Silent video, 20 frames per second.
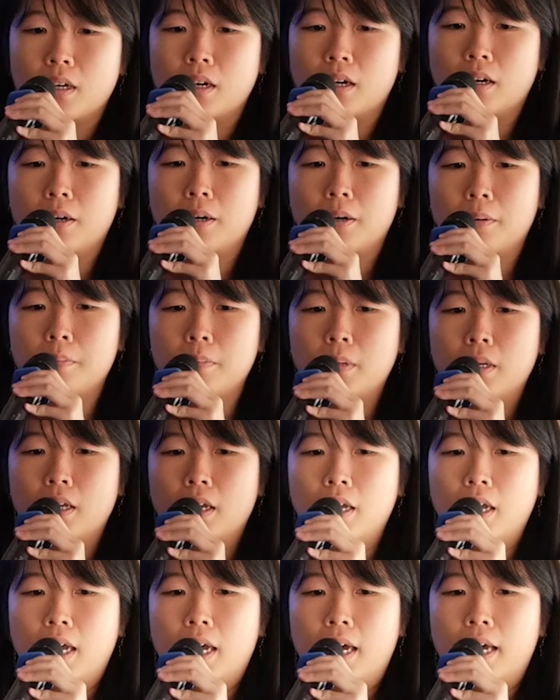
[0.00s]

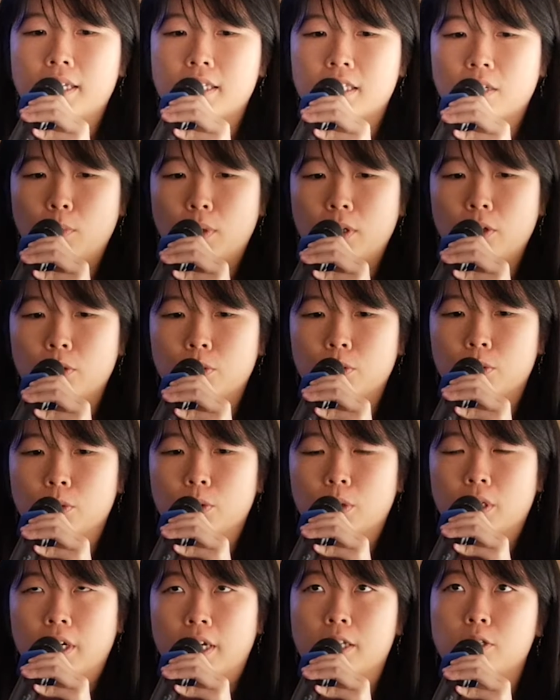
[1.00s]
As someone
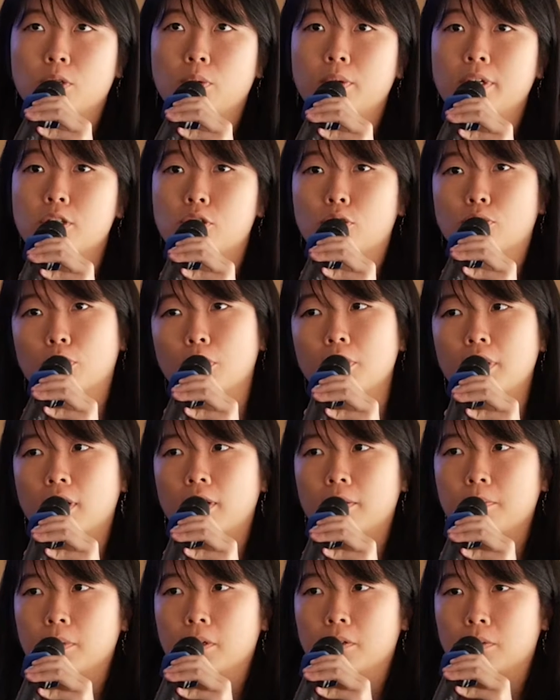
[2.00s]
who has always grown
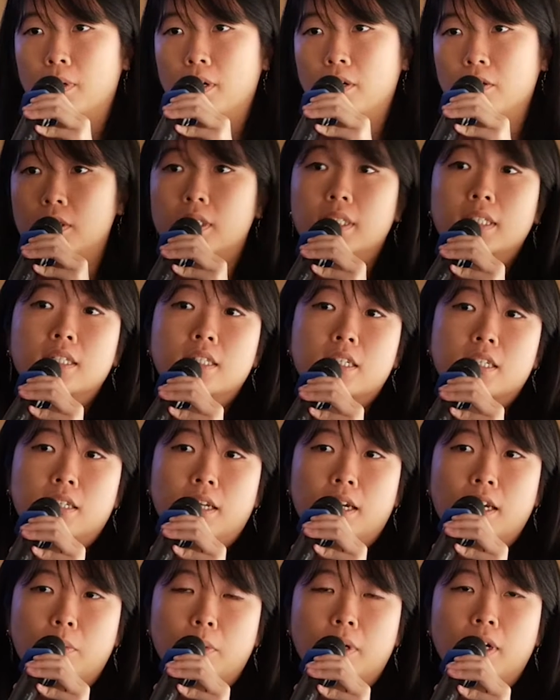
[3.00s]
up around the internet,